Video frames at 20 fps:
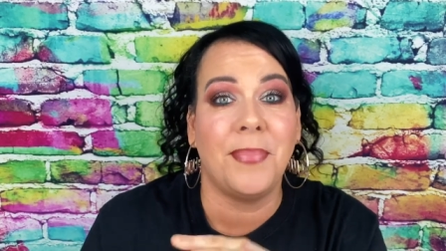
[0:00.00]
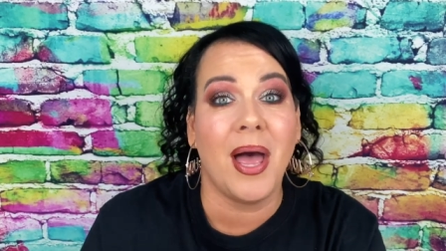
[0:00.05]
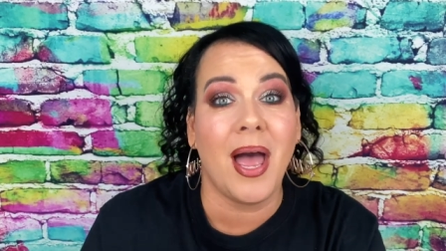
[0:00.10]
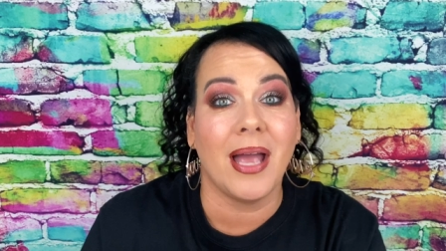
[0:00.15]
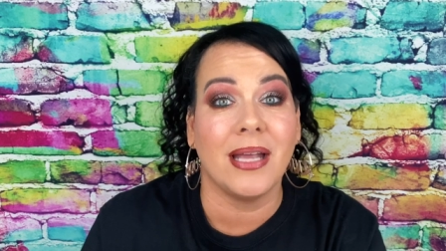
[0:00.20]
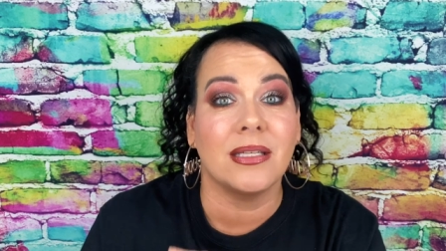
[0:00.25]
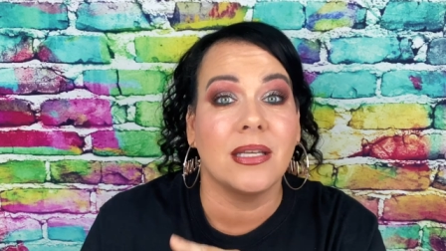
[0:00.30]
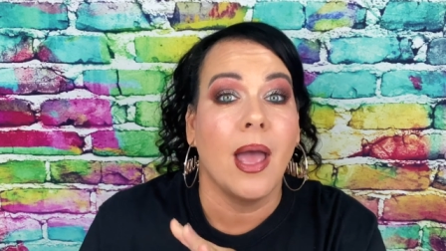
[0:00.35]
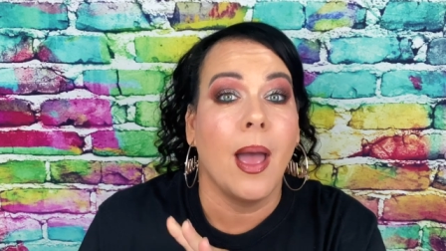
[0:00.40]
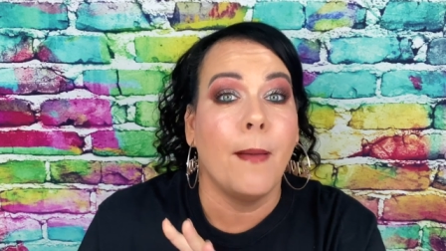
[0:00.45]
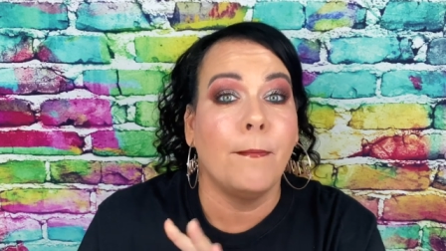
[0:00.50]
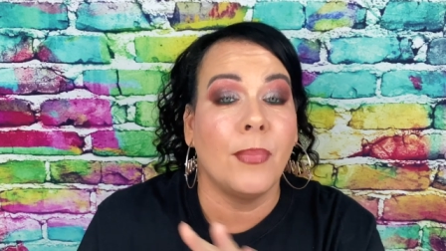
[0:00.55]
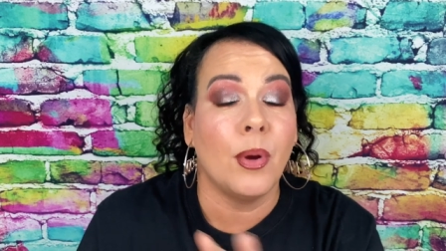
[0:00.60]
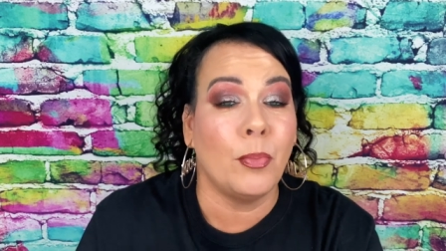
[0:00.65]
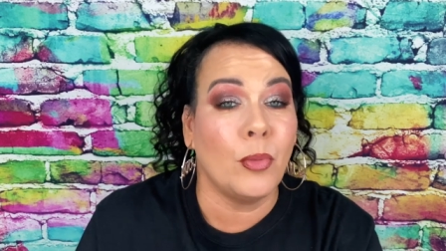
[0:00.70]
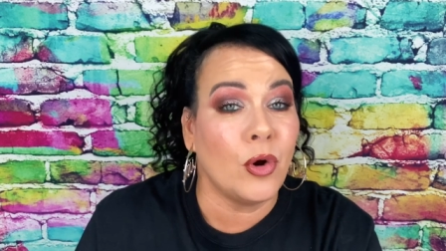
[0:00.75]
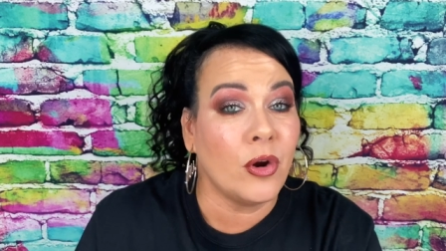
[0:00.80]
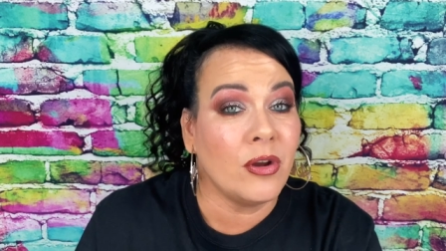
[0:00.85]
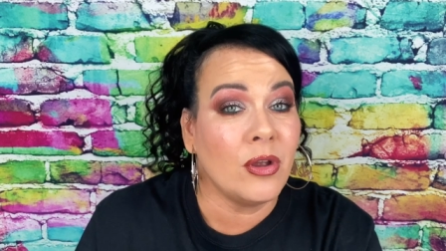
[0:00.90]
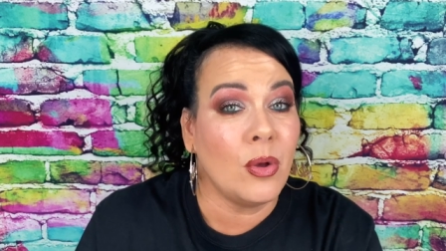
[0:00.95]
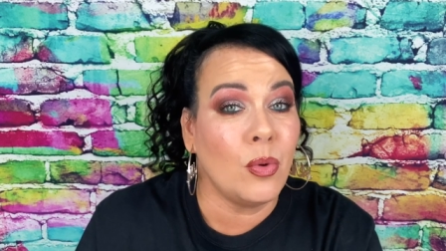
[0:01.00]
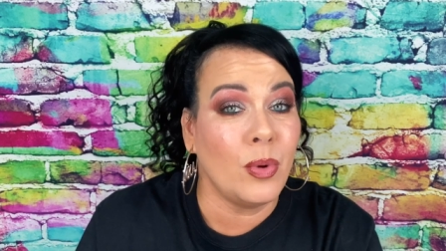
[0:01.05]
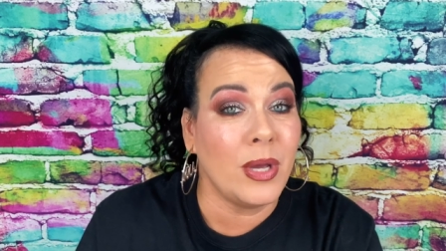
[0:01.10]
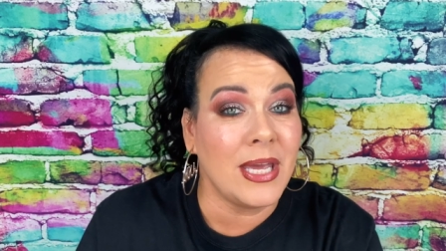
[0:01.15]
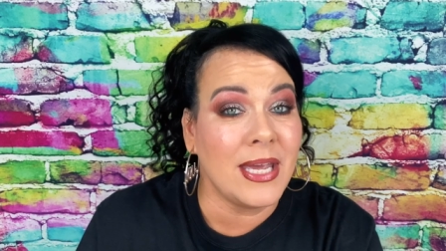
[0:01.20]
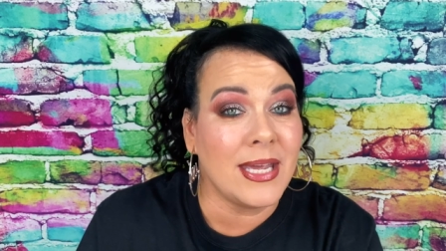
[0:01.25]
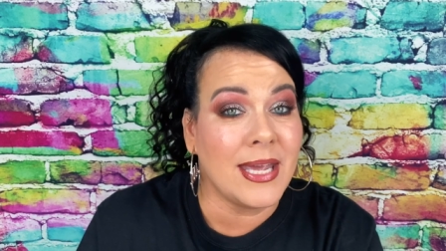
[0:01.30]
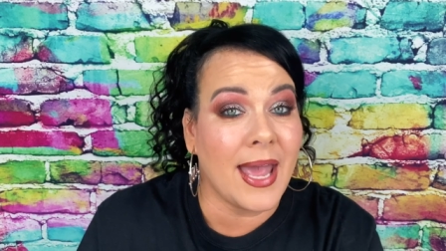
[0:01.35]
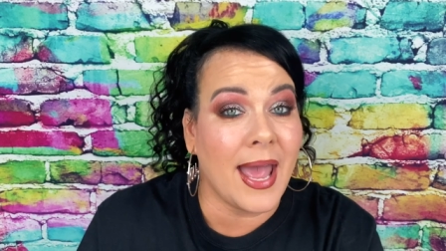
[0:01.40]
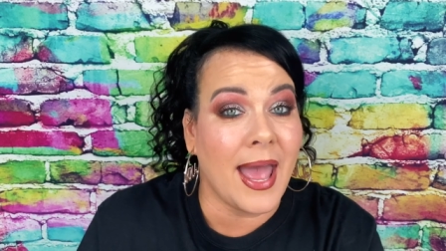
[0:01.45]
but Memorial
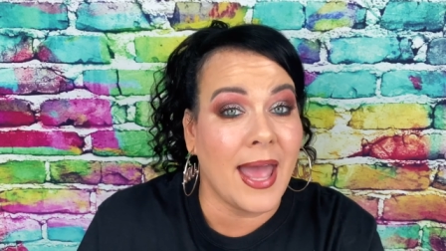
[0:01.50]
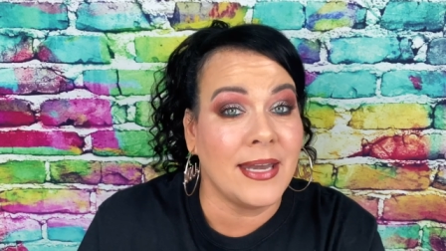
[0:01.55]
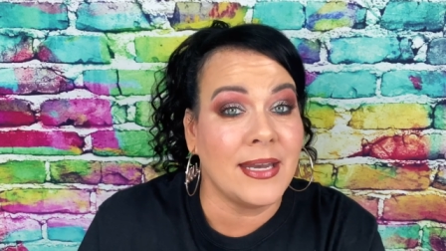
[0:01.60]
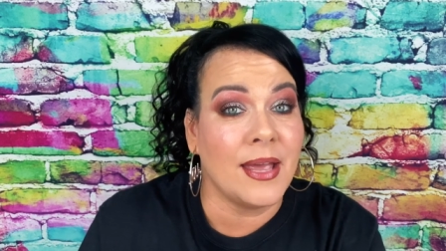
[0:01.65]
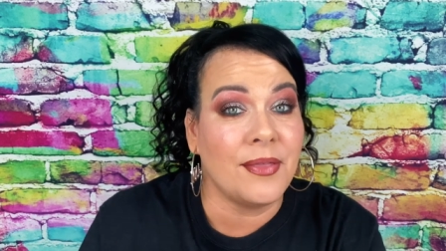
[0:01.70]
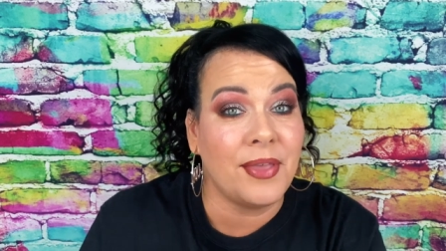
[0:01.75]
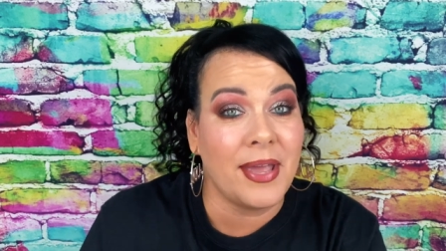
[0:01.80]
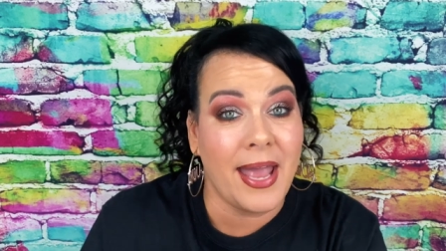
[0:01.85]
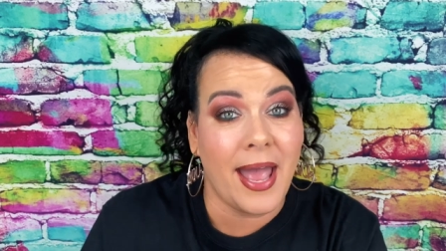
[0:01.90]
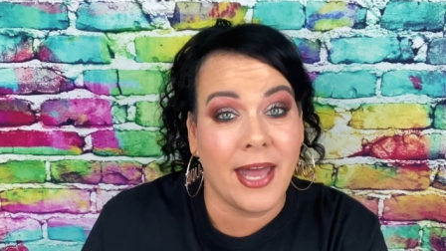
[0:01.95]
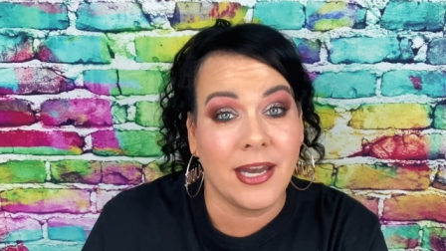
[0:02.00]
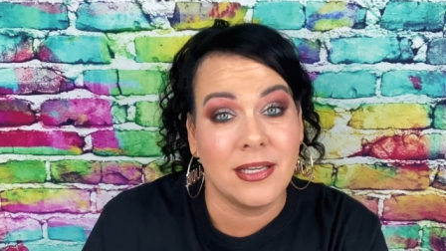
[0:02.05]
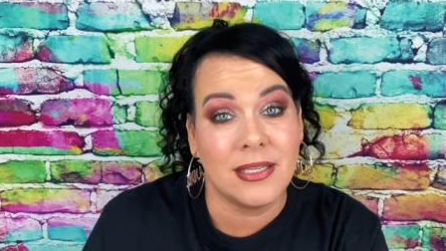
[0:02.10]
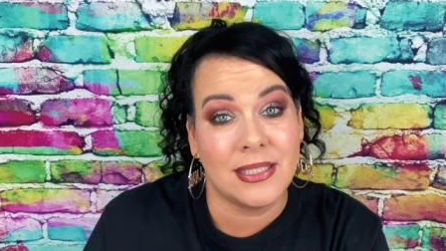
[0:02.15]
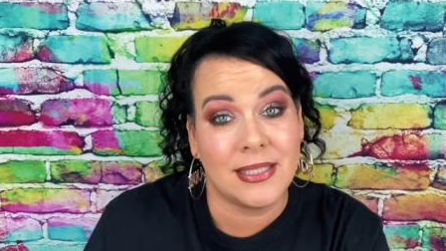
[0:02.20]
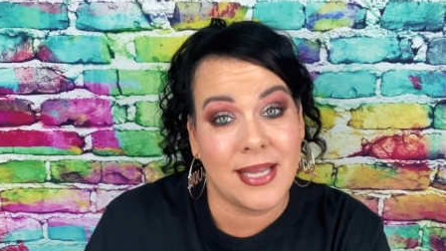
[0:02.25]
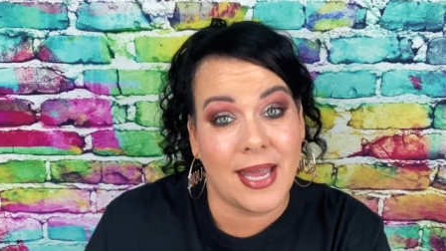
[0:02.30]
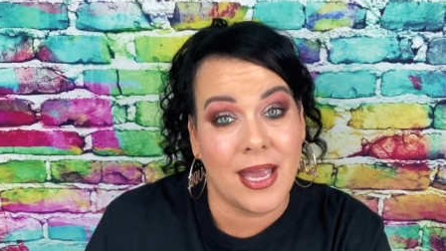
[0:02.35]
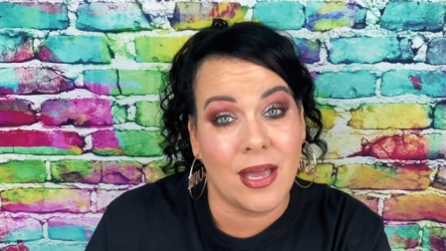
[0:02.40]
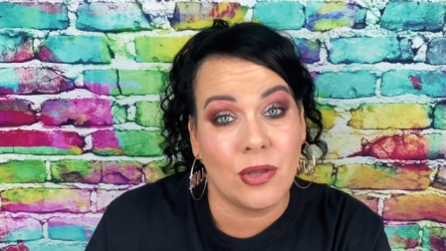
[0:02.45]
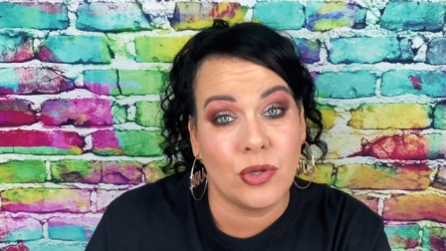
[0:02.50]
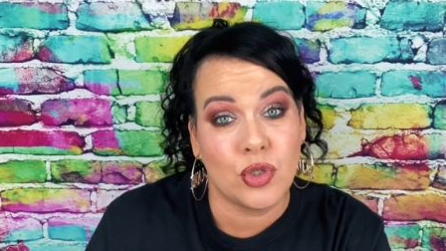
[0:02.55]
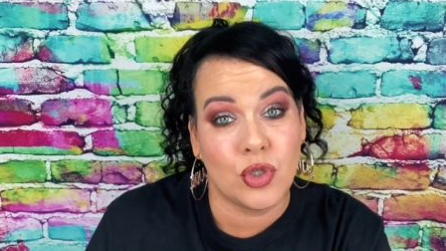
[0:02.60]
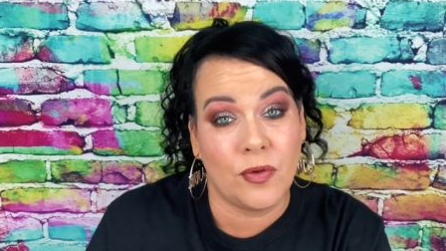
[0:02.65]
Weekend, they had a sale.